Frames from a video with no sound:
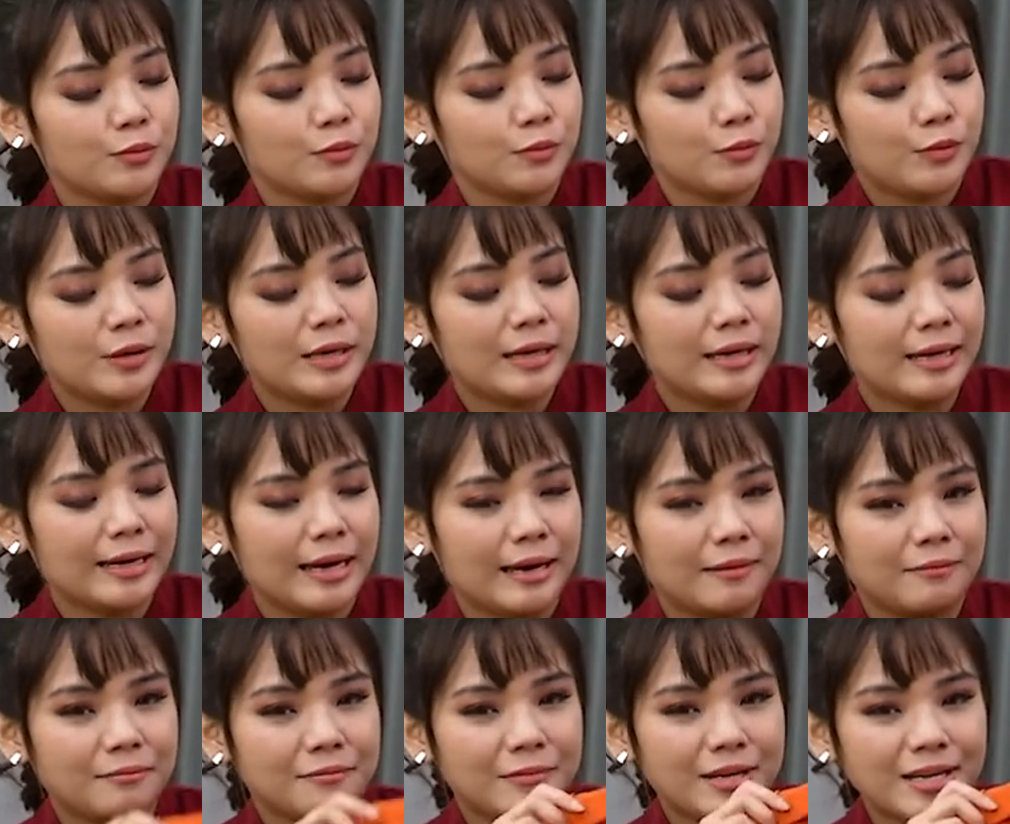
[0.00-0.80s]
we
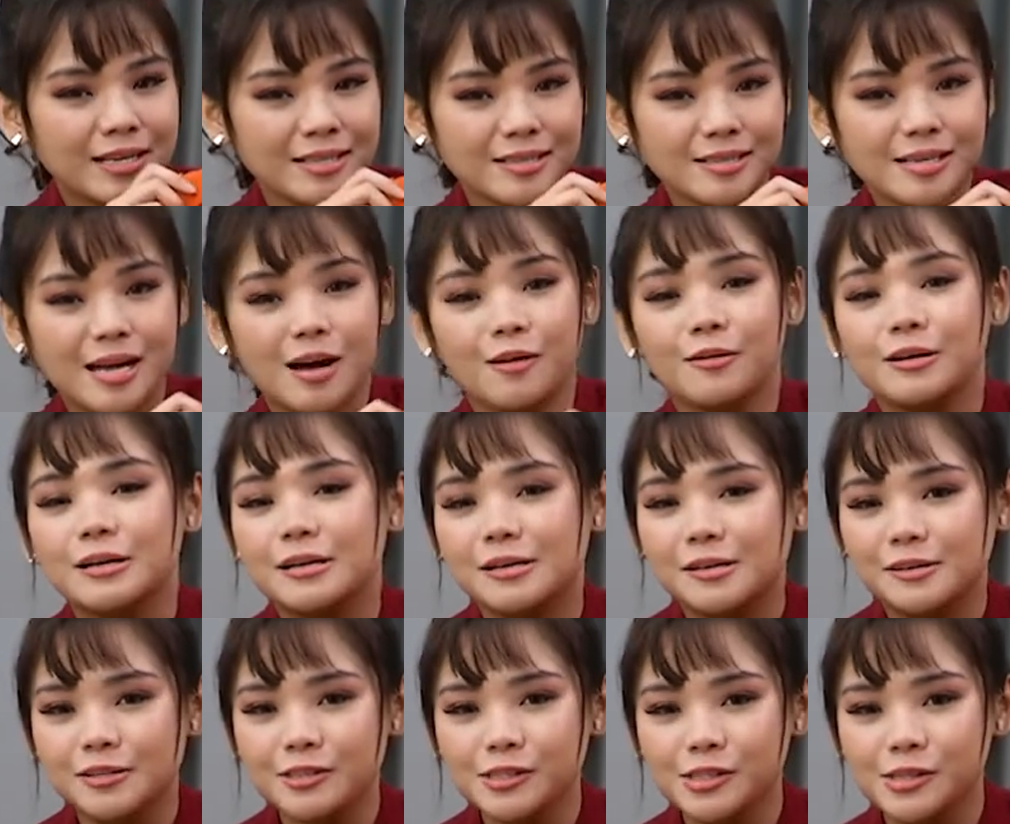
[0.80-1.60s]
can mix our
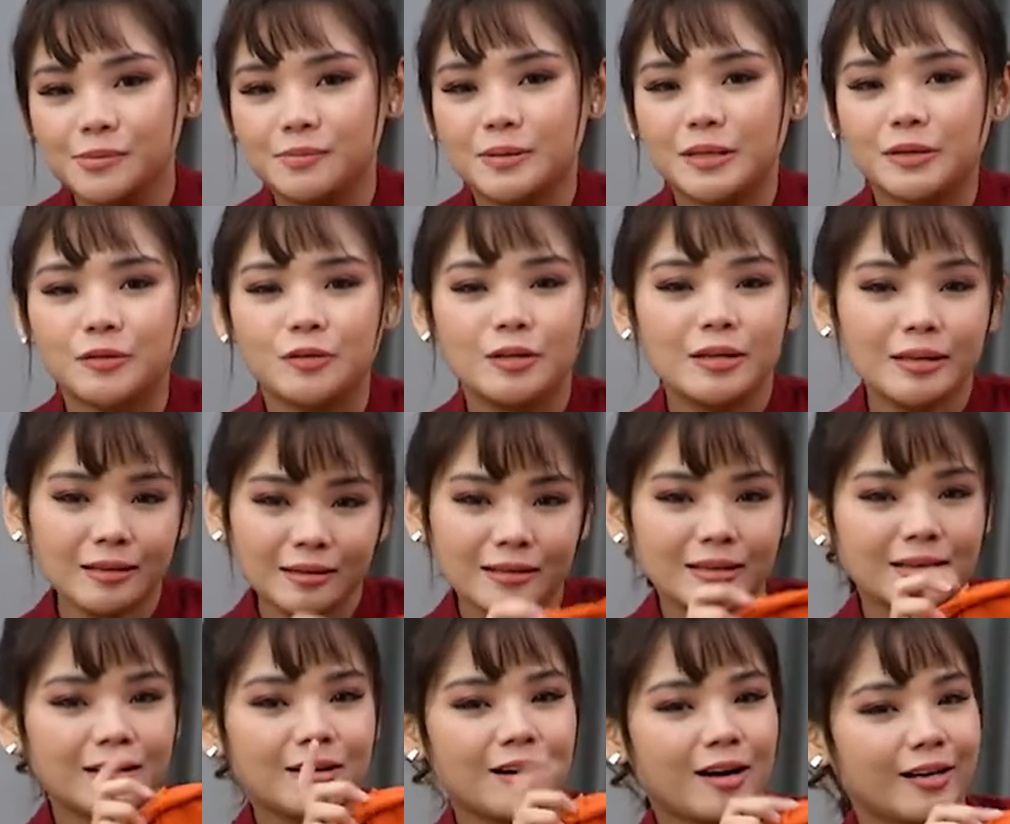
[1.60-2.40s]
clothes between
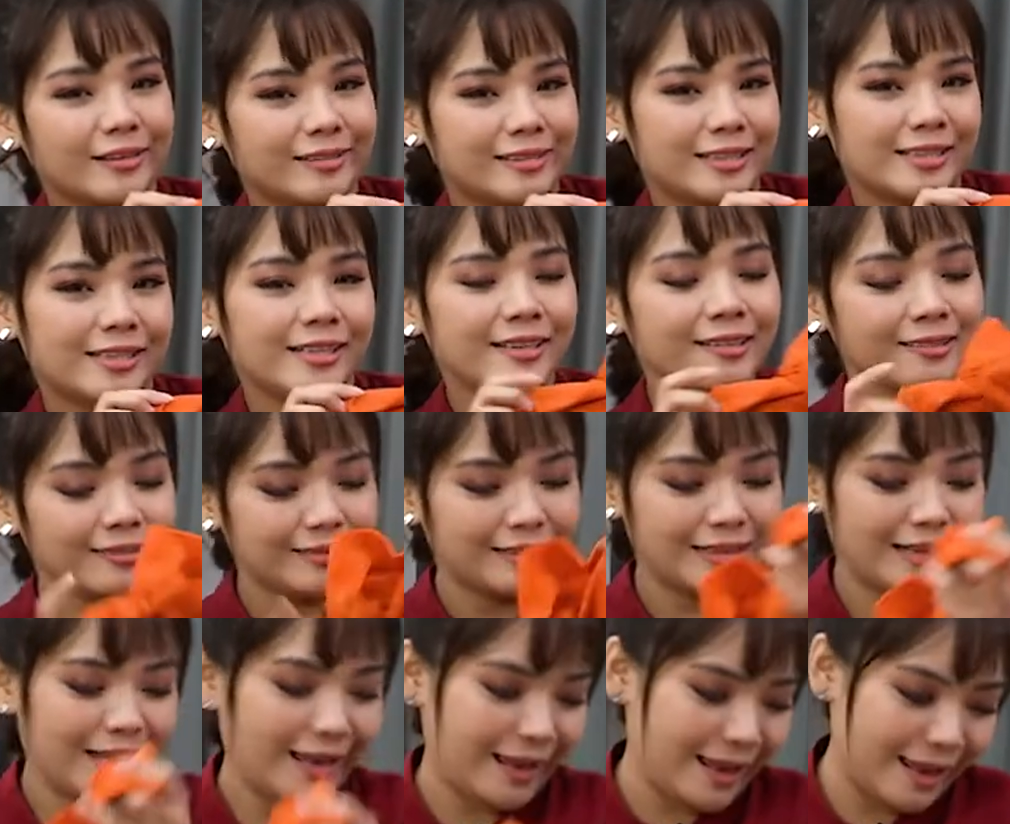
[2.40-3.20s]
the cotton
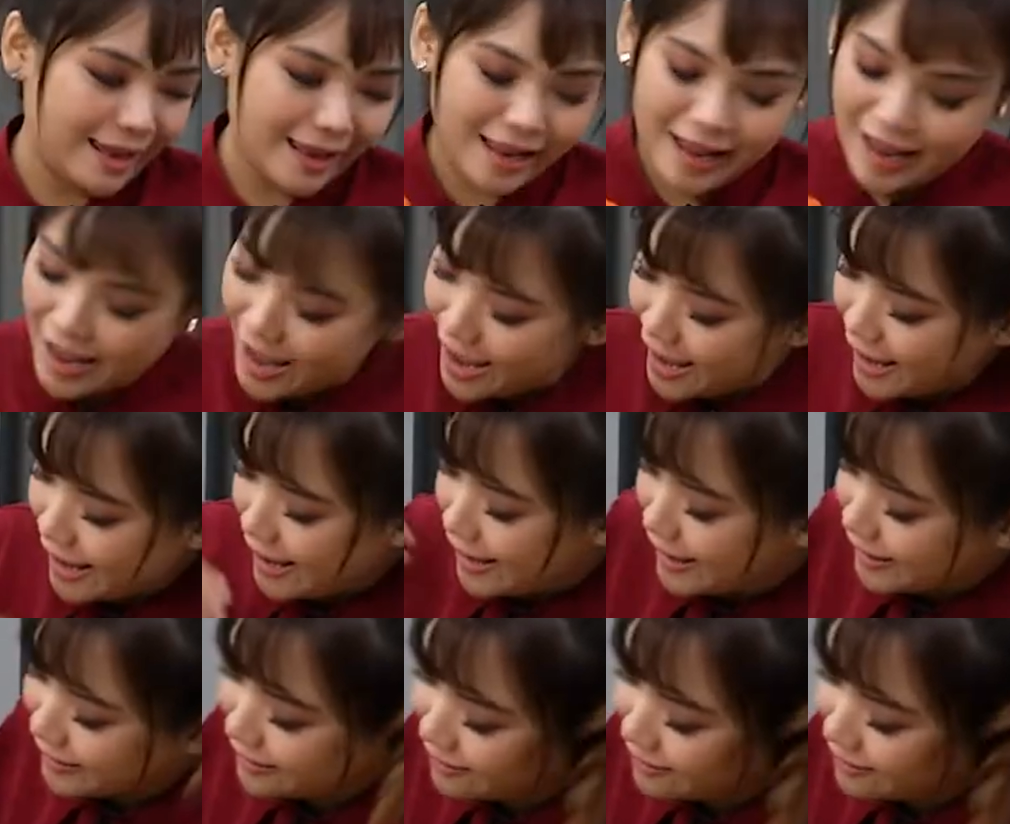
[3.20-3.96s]
and